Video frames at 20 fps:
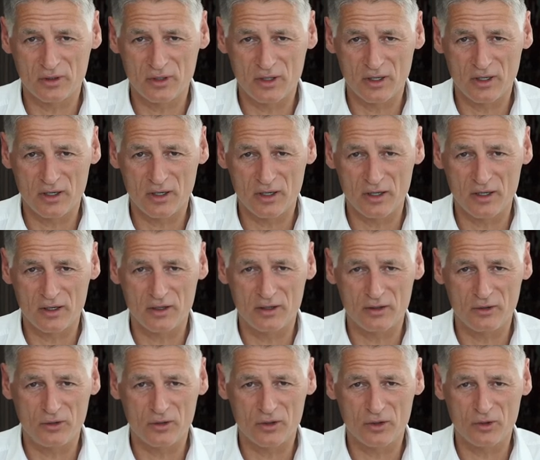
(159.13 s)

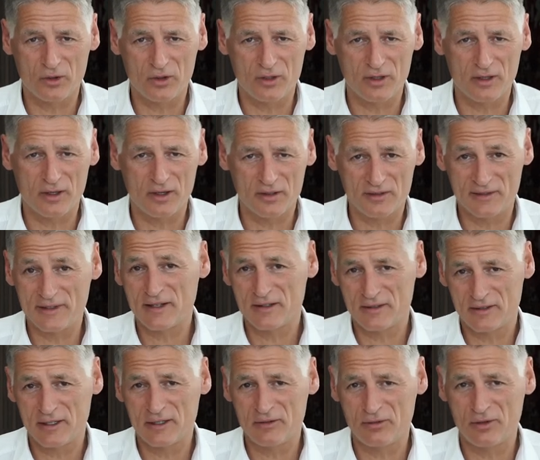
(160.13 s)
You're not a
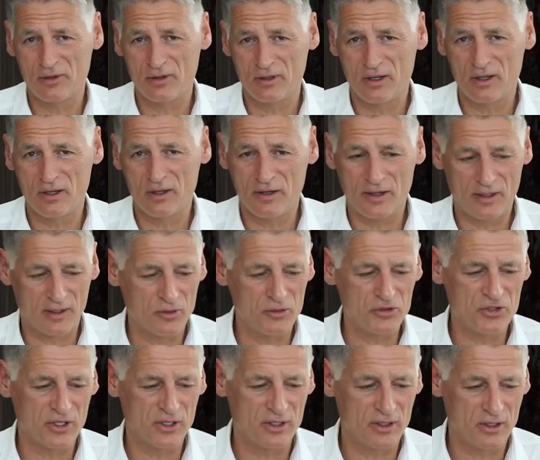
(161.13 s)
successful
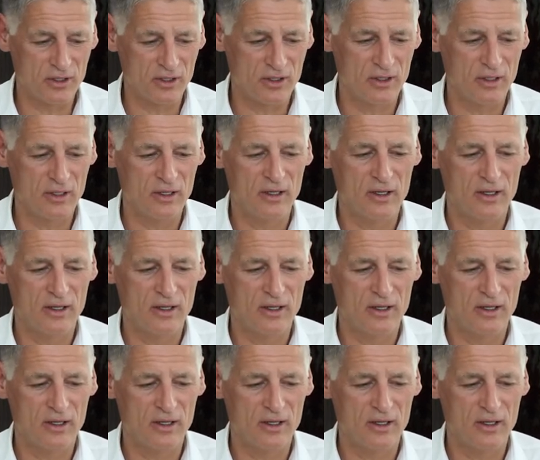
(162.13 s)
negotiator.